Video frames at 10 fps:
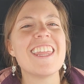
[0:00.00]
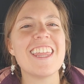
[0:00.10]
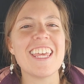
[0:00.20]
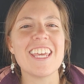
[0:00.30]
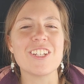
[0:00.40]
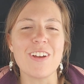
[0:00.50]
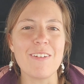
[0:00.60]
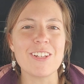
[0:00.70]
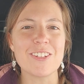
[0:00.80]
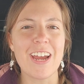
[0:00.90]
The
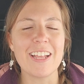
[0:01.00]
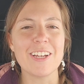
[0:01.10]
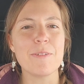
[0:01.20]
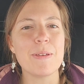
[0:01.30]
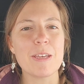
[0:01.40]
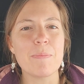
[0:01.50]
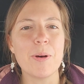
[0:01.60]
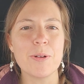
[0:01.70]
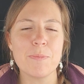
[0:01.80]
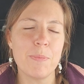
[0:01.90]
travel trailer being
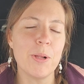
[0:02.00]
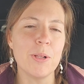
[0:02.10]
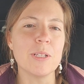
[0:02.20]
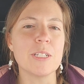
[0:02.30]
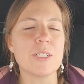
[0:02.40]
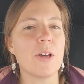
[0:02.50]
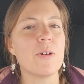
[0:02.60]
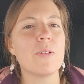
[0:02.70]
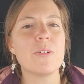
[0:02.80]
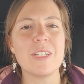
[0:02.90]
pulled and
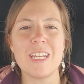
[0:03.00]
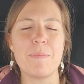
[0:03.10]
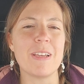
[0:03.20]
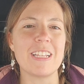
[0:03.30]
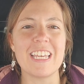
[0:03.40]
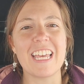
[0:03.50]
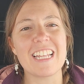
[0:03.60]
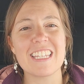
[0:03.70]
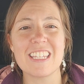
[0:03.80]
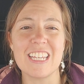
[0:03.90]
towed typically gets